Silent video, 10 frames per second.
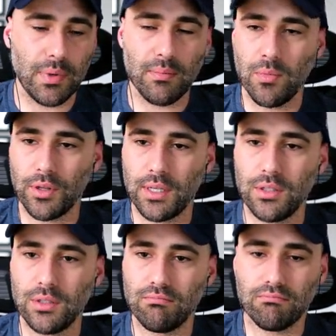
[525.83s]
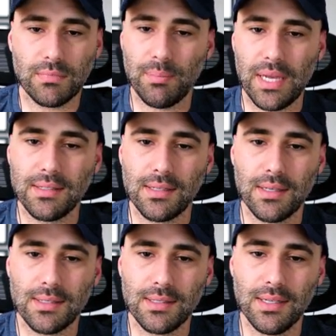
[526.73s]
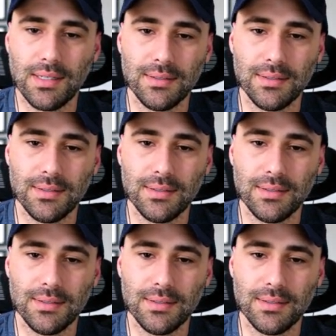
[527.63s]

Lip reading: more than the basics.